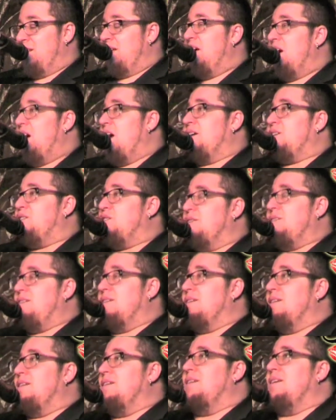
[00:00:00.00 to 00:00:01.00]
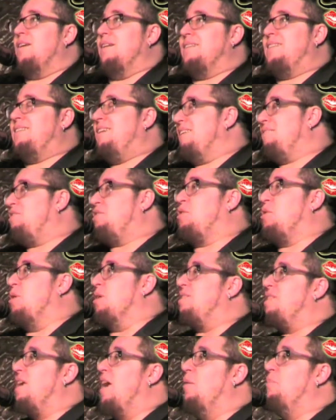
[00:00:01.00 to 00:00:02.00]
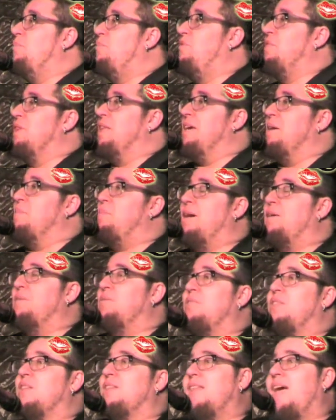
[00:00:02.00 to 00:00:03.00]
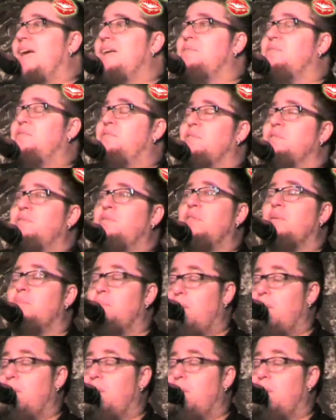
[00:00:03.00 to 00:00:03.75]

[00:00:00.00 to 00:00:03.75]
I could discourse helpfully about the life of the